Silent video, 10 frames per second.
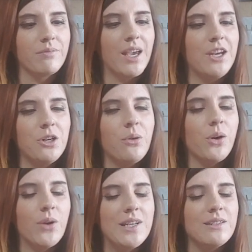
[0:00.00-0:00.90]
And you know what it
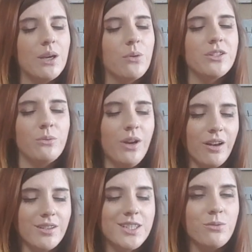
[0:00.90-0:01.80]
was? It wasn't
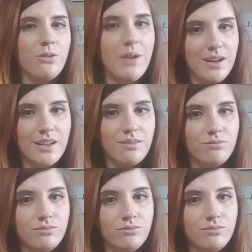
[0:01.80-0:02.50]
real. Someone made it.